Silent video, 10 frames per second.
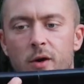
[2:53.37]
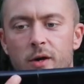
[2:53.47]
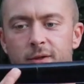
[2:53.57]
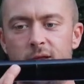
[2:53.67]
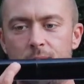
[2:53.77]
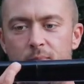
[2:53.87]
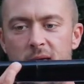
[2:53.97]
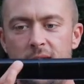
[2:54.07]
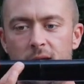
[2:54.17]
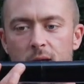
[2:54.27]
You're going to see a
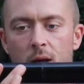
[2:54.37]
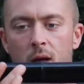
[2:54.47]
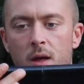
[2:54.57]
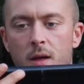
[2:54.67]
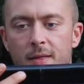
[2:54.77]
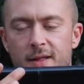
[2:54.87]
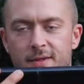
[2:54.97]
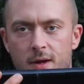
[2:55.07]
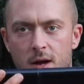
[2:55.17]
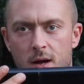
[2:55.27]
pin
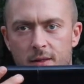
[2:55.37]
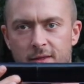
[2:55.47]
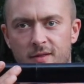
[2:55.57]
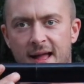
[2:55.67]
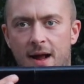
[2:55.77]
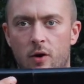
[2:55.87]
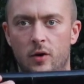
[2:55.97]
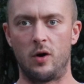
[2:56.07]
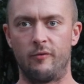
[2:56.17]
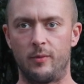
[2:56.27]
that's it's
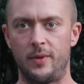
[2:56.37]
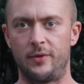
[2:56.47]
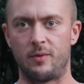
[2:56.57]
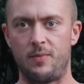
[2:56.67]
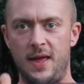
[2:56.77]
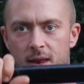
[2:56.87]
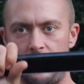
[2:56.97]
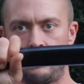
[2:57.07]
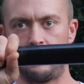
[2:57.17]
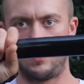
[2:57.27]
lacquered over, but there's a pin.